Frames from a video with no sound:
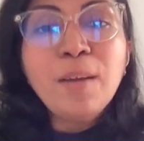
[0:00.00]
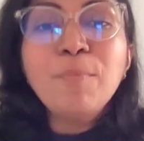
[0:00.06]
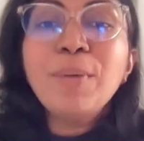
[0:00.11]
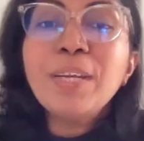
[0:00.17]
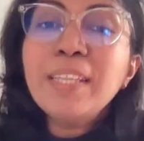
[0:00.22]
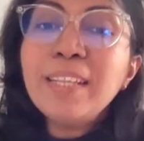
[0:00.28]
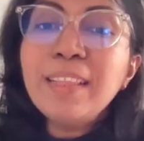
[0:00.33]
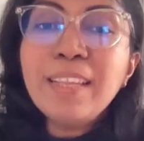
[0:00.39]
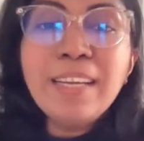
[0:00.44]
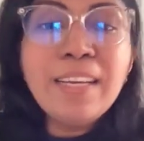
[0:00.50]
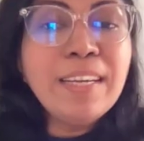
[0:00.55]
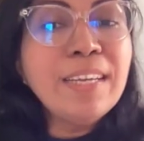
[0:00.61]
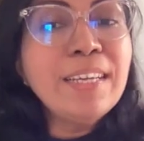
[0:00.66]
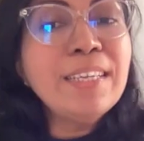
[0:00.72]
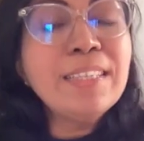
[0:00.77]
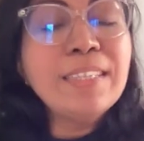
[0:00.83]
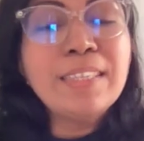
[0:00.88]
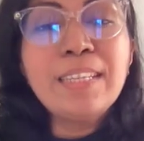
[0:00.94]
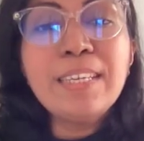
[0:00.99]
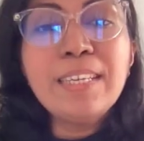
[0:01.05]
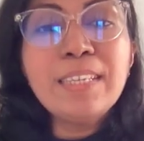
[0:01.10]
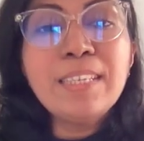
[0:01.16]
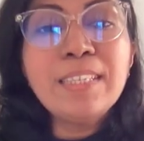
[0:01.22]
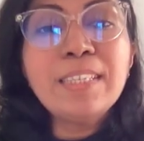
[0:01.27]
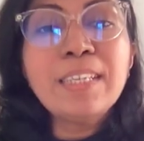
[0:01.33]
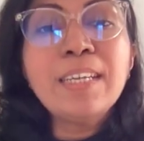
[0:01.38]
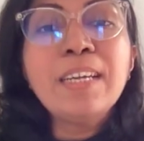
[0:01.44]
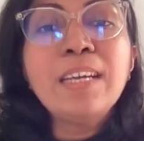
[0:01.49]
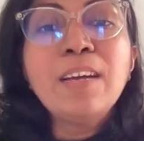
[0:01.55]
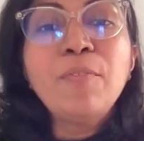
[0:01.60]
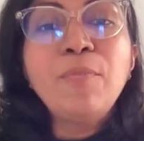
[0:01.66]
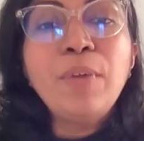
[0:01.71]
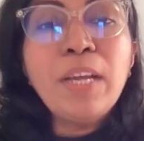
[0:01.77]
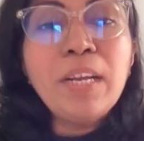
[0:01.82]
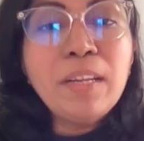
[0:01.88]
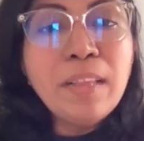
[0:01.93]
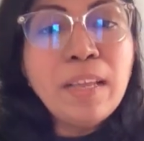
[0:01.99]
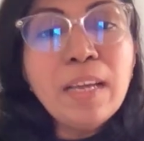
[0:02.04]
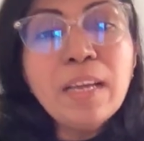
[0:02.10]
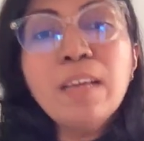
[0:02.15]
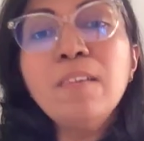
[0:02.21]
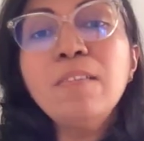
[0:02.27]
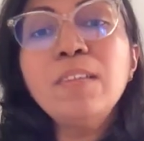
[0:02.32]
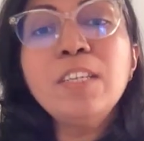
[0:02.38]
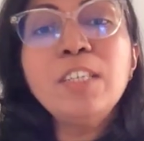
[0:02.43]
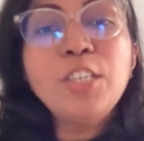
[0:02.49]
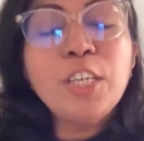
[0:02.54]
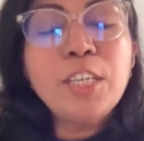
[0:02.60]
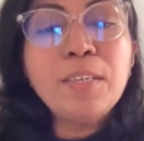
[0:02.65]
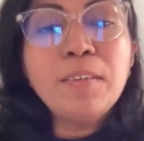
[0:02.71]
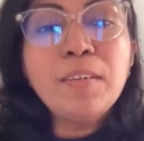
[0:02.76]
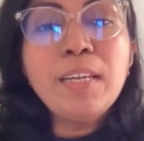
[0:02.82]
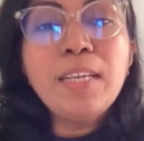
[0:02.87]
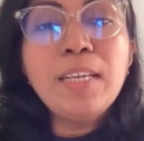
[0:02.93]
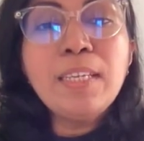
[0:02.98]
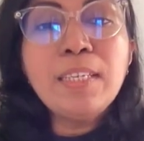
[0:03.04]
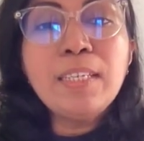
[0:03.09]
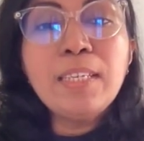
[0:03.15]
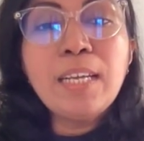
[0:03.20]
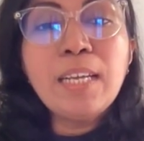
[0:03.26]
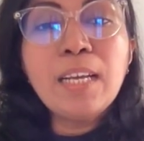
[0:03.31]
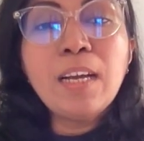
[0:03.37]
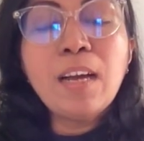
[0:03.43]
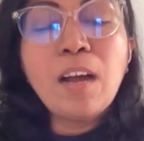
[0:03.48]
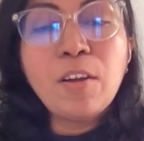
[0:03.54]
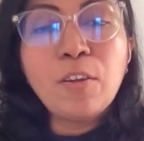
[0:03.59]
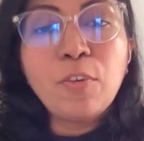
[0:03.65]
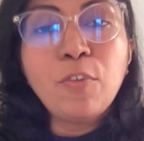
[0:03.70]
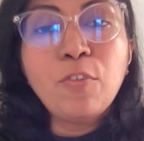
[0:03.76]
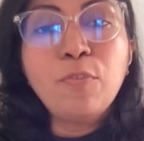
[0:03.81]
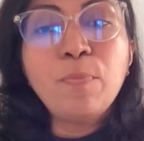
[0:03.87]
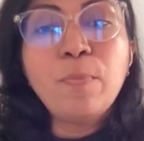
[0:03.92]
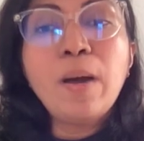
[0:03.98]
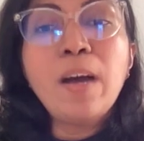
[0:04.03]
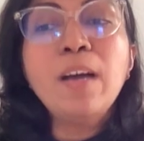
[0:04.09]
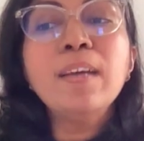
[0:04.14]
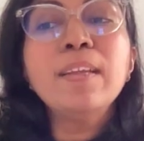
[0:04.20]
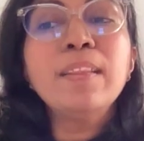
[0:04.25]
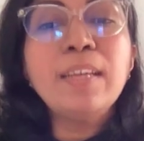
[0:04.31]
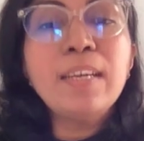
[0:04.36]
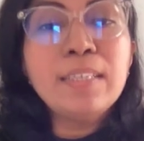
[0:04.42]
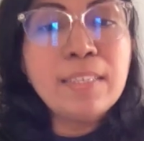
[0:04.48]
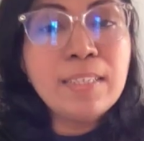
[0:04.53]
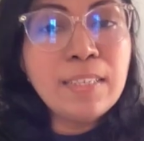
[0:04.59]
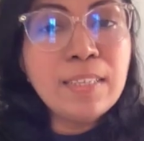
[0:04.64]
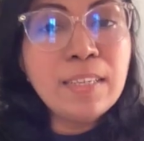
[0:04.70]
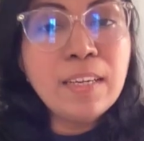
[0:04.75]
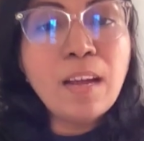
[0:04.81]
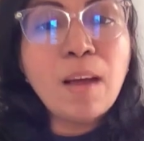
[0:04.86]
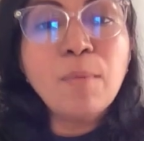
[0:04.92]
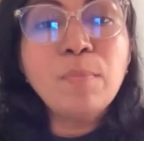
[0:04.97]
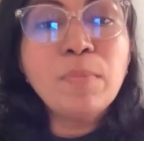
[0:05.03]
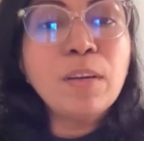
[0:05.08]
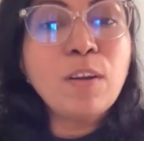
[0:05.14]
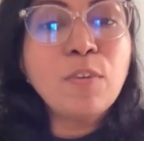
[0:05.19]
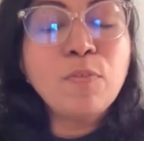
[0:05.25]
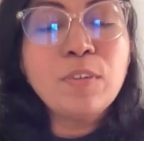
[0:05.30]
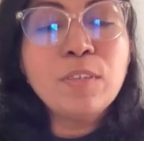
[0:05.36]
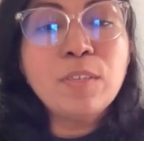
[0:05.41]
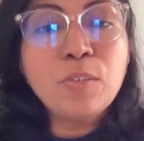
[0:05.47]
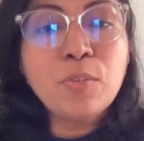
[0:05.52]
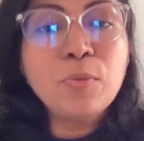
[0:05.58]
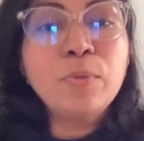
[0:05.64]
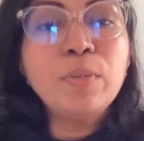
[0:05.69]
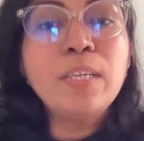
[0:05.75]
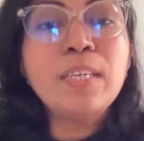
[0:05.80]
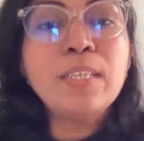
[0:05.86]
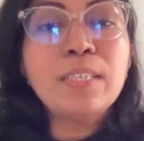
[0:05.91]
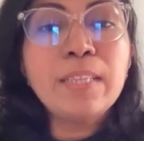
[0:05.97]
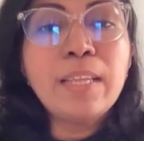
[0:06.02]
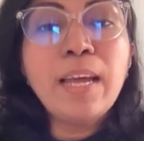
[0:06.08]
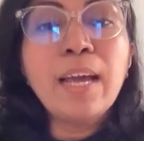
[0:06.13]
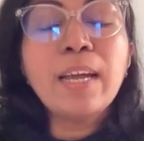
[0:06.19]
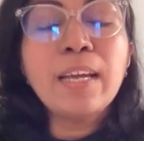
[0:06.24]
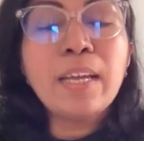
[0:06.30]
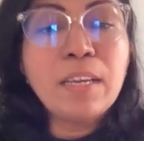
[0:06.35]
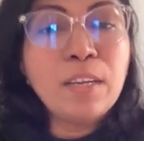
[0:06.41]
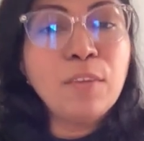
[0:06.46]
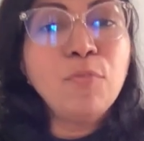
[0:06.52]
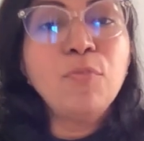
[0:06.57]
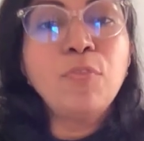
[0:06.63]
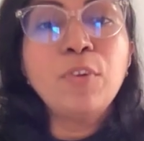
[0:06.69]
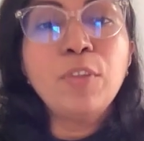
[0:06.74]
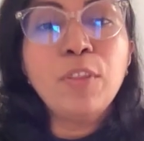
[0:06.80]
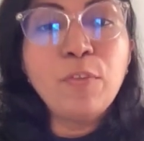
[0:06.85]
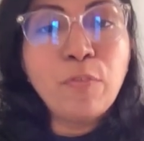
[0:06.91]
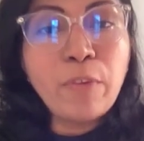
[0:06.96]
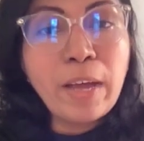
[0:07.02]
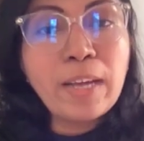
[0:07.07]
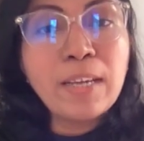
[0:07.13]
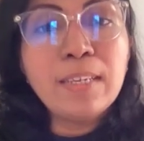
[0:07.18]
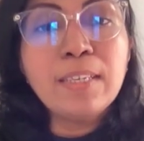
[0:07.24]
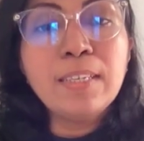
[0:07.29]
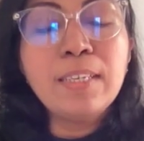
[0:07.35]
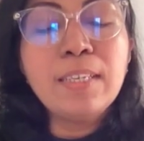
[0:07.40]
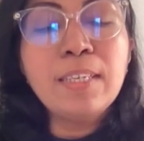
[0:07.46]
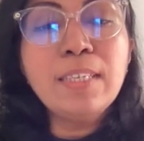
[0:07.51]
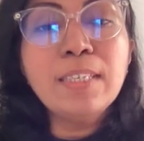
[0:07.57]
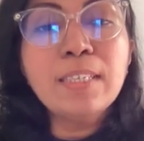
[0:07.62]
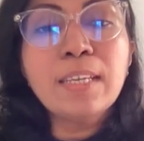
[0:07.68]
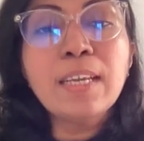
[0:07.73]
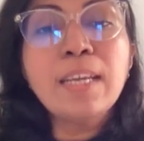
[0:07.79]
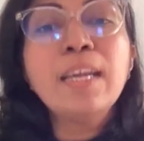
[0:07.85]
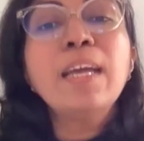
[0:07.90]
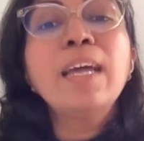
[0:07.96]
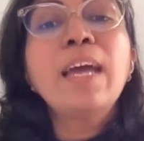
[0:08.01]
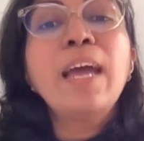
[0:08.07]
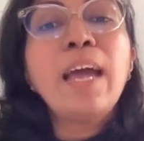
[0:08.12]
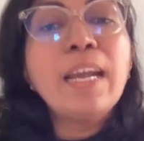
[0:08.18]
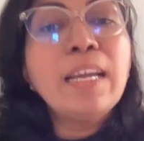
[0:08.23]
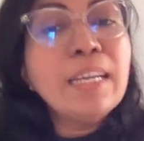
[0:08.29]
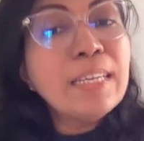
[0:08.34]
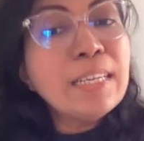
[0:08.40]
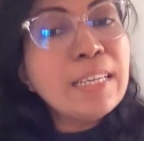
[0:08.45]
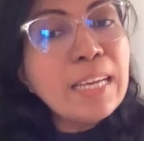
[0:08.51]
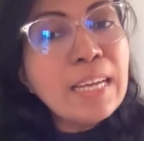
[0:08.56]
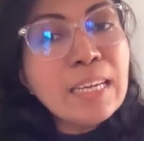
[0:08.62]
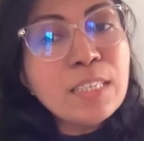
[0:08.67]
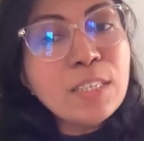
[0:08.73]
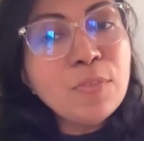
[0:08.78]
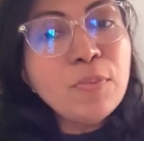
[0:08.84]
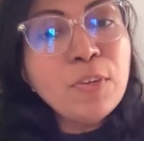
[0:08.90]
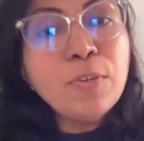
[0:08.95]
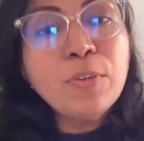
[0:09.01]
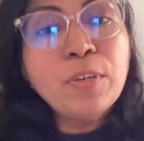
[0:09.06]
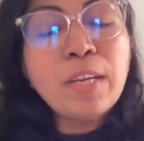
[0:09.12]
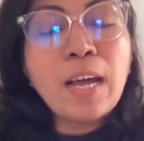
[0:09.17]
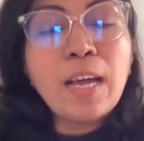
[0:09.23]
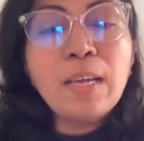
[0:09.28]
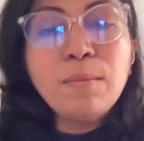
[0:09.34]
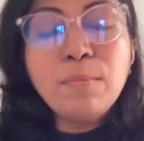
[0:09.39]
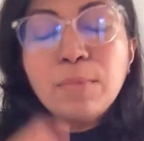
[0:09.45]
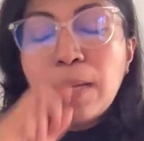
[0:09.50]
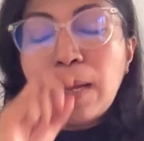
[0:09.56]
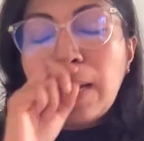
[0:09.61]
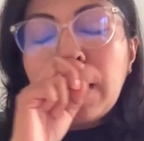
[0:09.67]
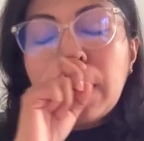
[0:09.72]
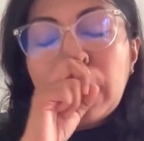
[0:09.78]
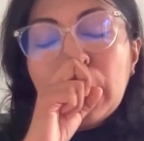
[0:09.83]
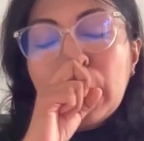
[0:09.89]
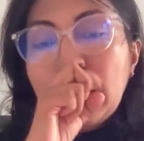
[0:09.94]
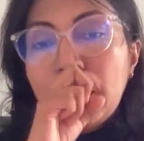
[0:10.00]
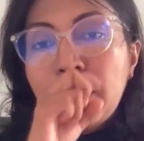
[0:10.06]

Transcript: But the thing is this, when they give the general intake cutoff mark, they see the number of students they are getting for the faculties, and it takes few time, like